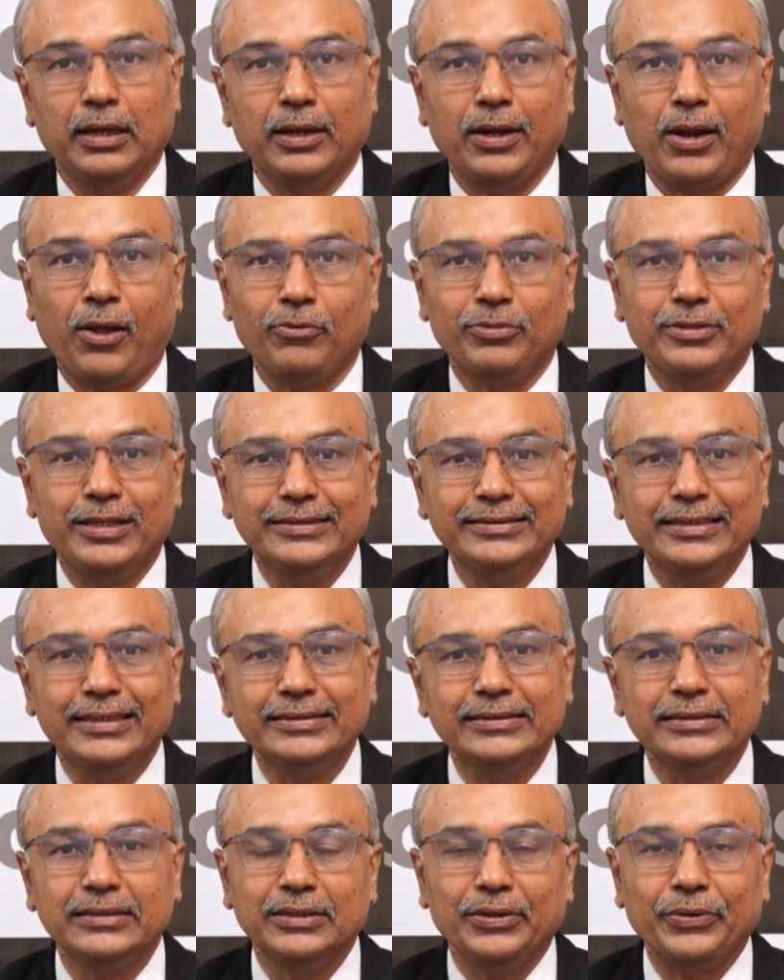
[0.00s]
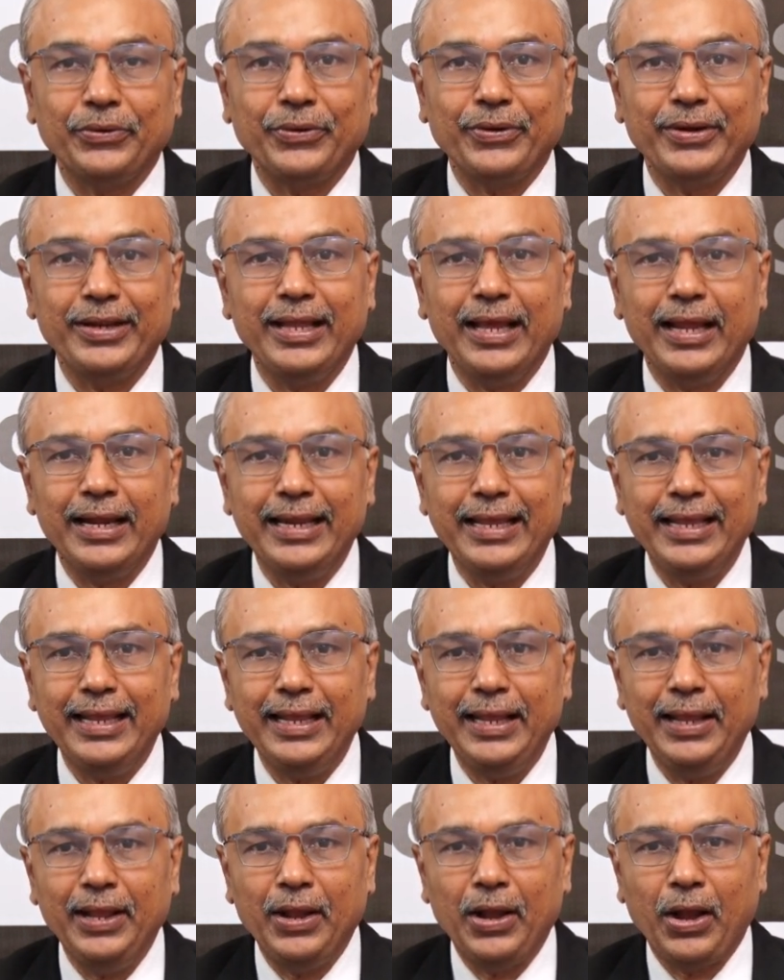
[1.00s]
Now this is
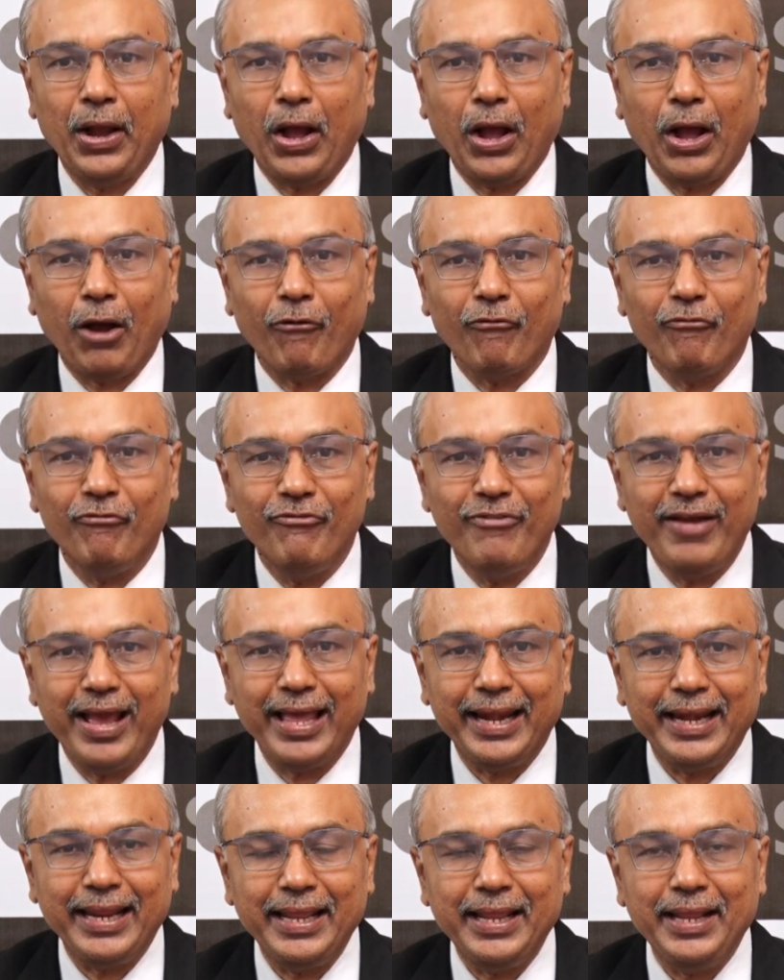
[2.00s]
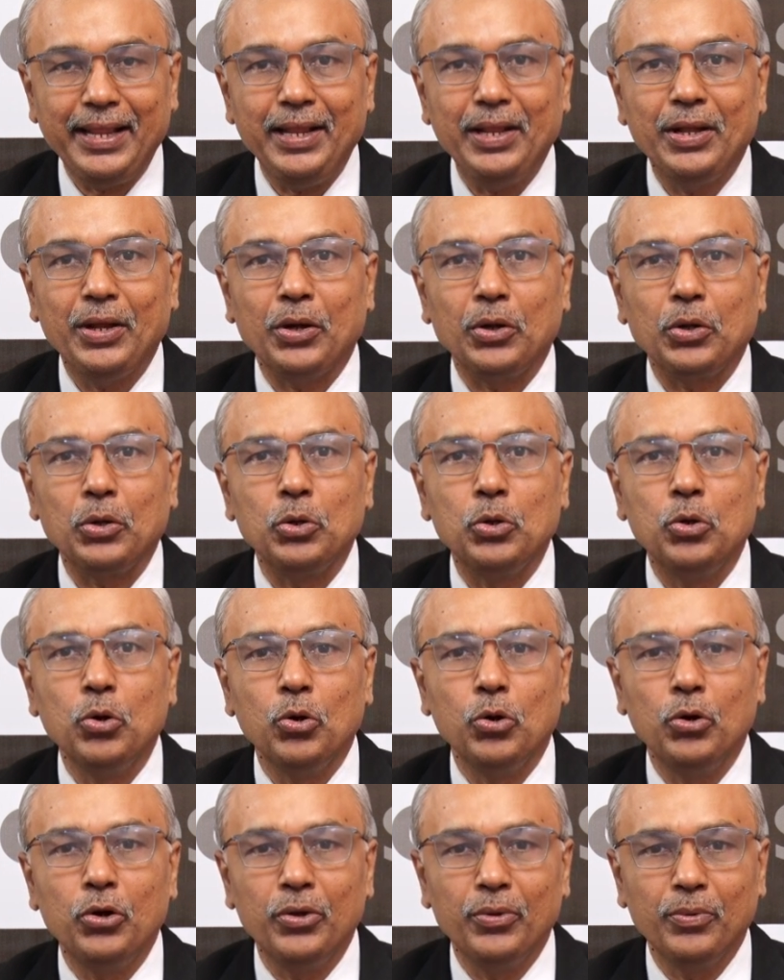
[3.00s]
really a very
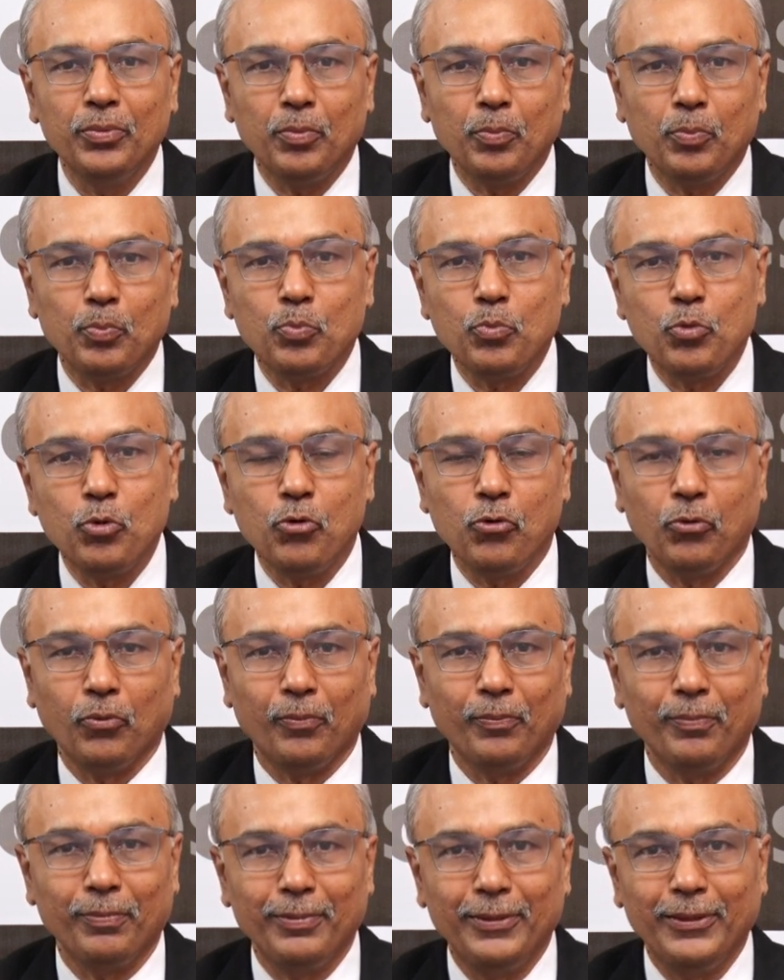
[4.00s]
good move.